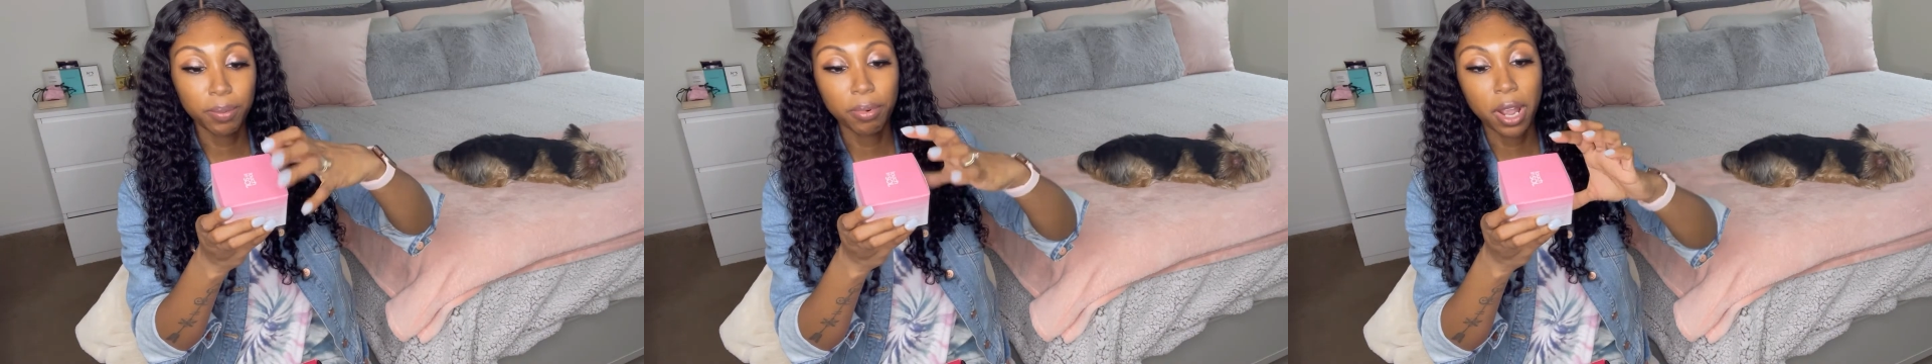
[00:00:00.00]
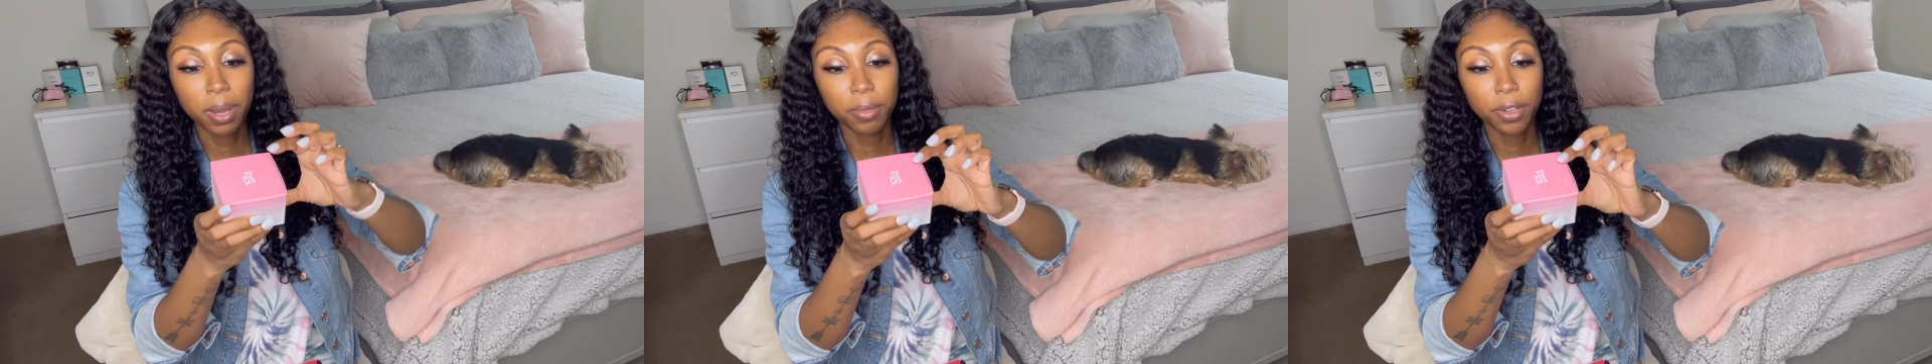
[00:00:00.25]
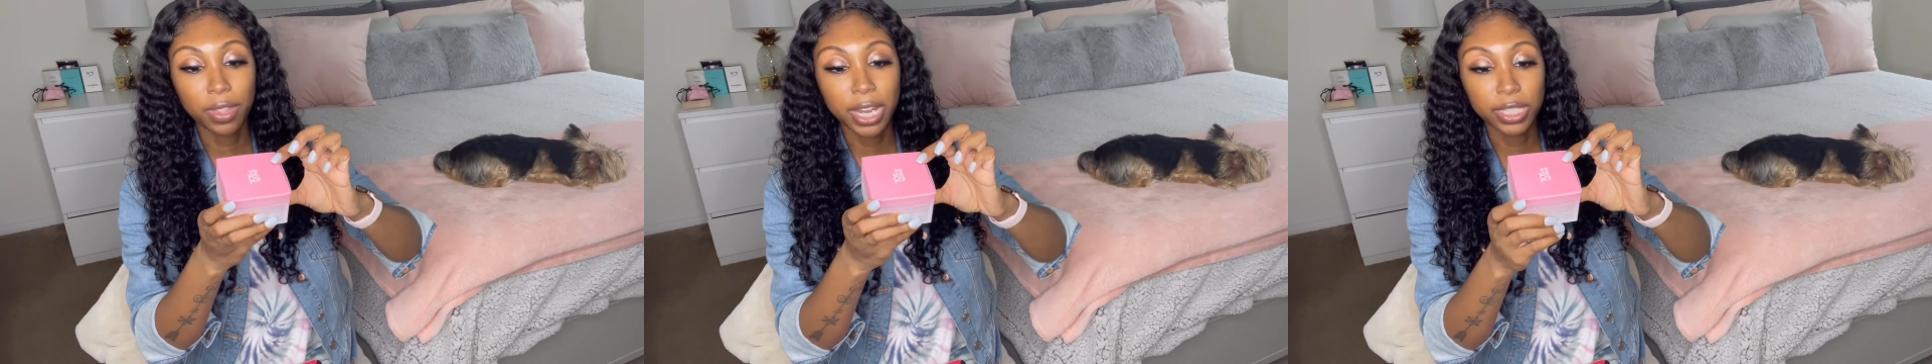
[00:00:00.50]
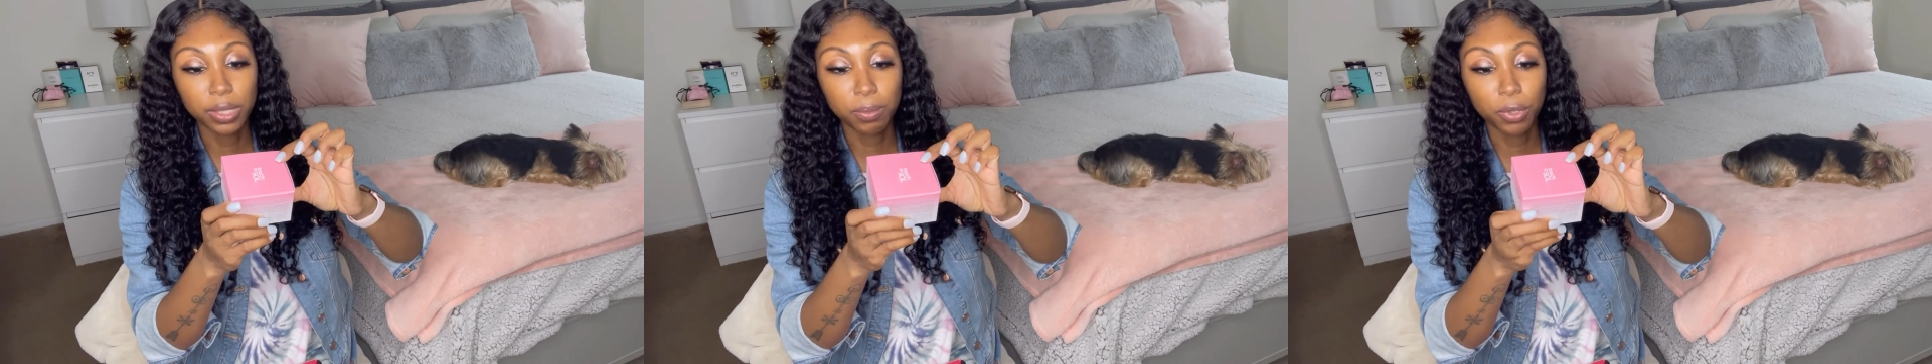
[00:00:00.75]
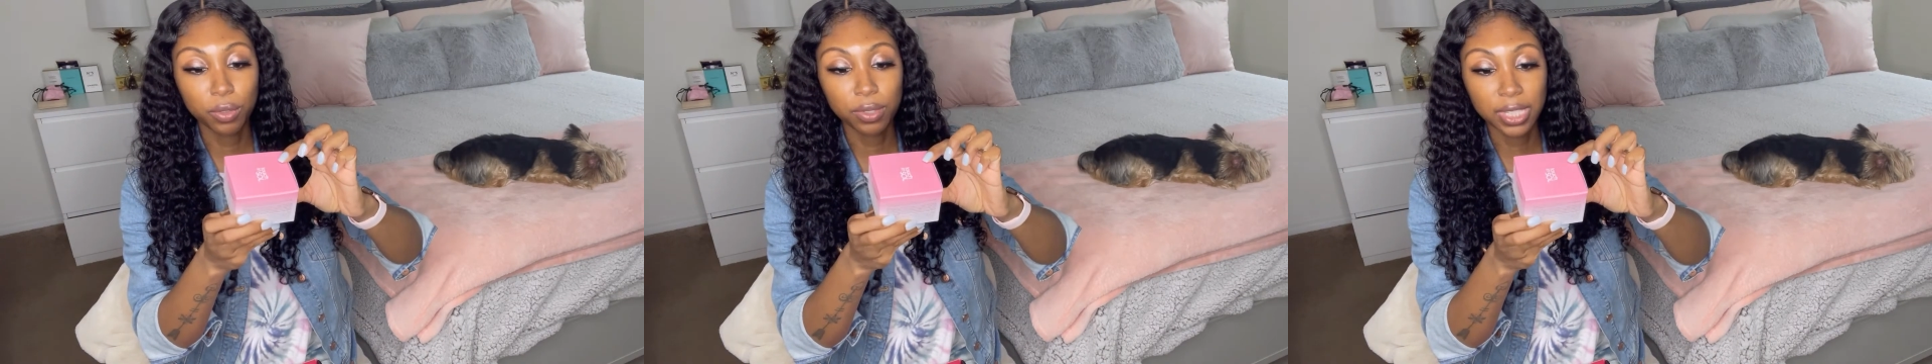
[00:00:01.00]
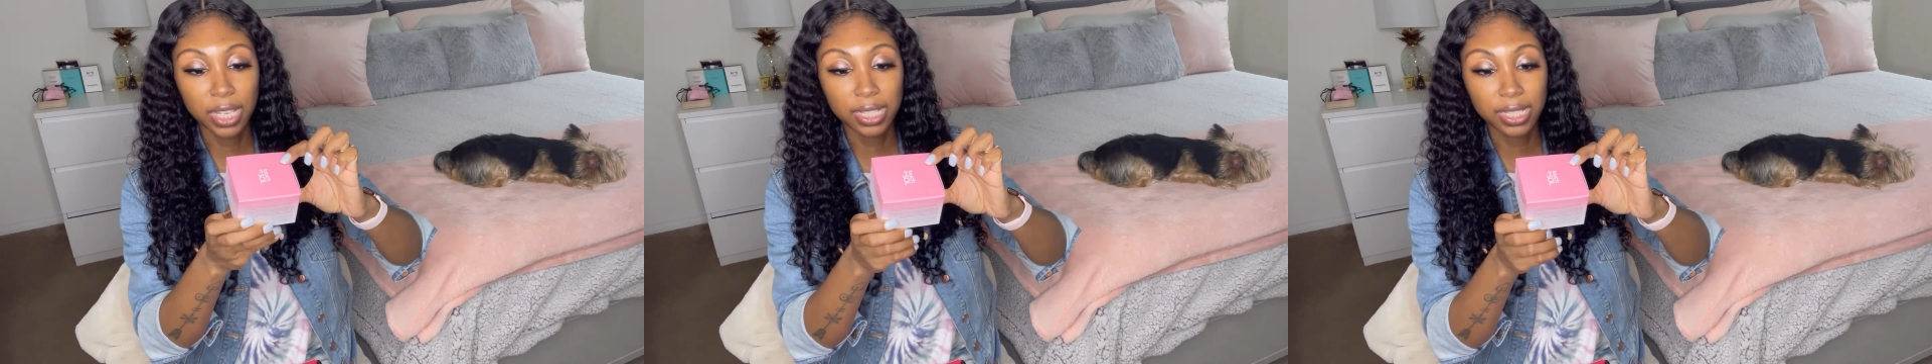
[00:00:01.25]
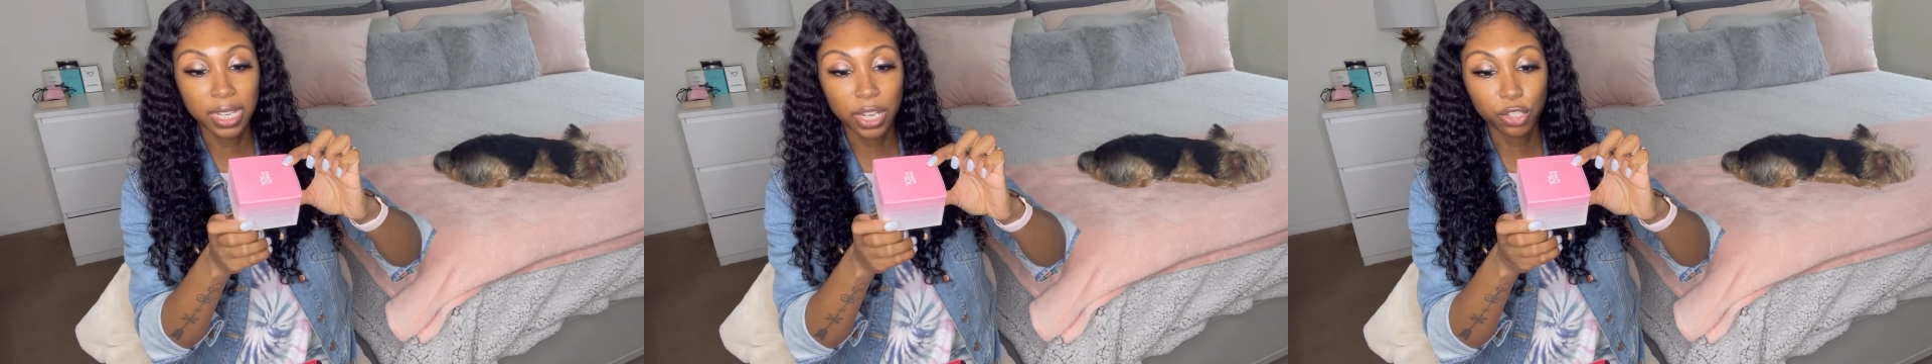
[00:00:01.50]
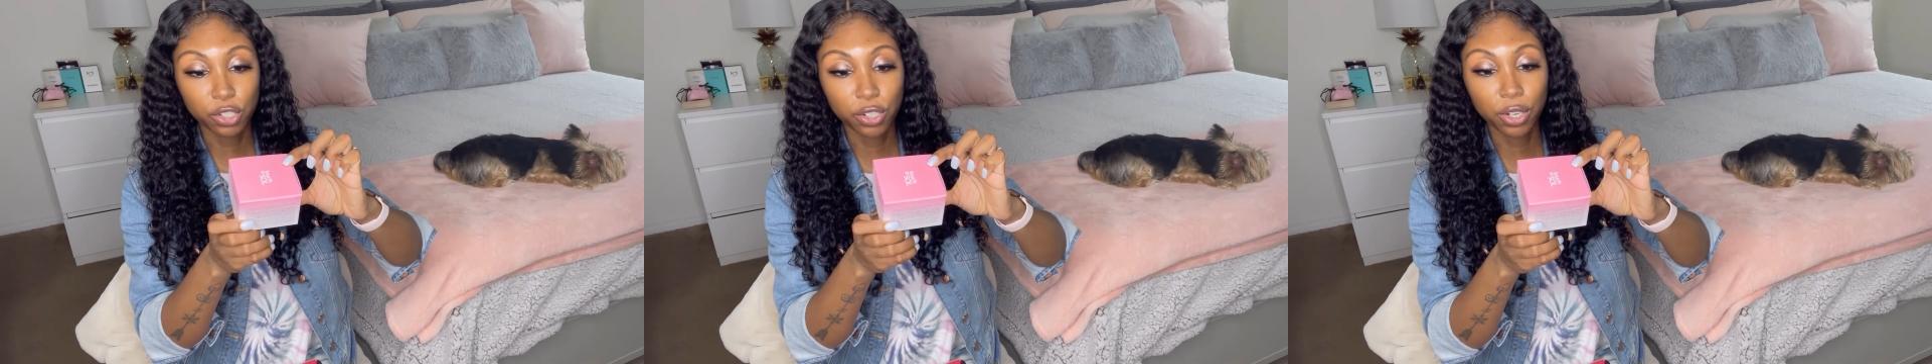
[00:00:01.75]
primer that smooths skin
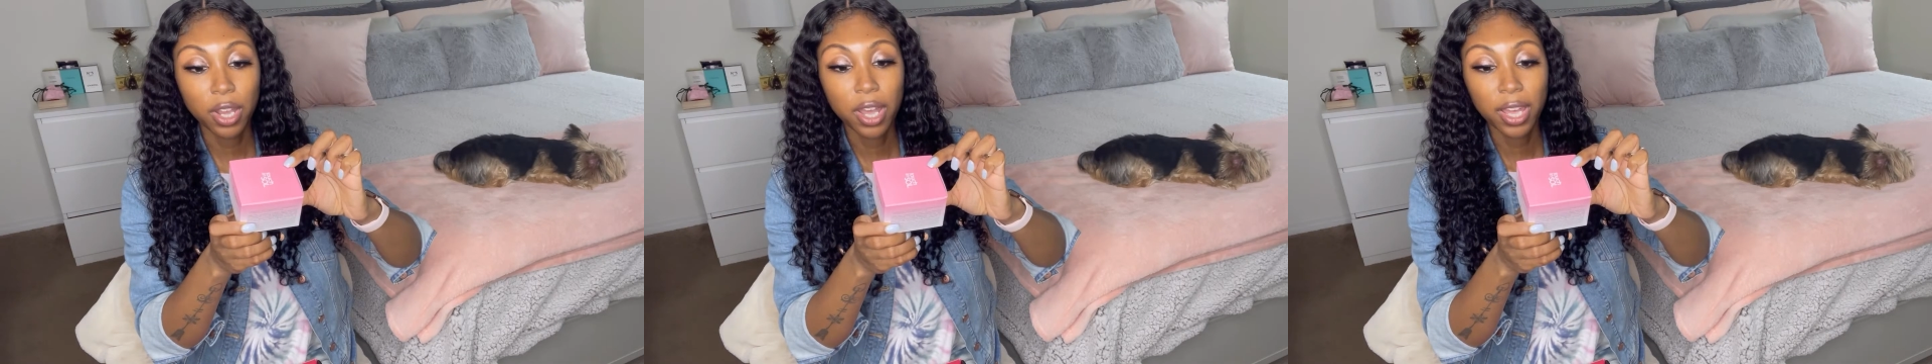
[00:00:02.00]
texture,